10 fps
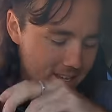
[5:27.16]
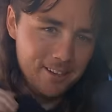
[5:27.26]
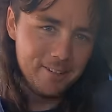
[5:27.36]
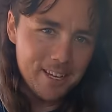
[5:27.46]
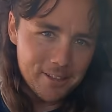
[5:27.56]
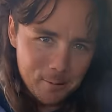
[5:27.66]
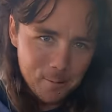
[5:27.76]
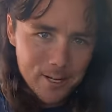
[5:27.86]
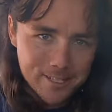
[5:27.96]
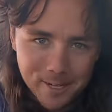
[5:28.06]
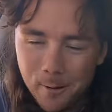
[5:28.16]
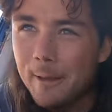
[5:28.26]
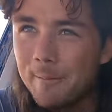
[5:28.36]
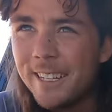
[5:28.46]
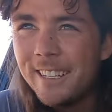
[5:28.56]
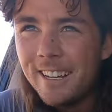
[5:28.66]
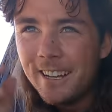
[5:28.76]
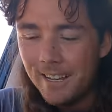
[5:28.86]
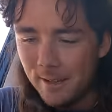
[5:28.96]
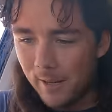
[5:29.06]
we got the worst equipment.
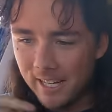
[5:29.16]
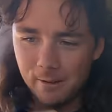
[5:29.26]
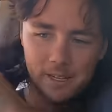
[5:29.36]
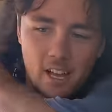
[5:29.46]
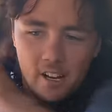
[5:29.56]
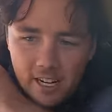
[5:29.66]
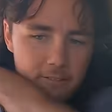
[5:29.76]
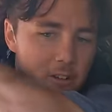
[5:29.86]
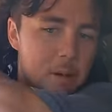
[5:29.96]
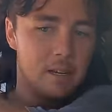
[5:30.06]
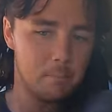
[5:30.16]
But here we go, I got every button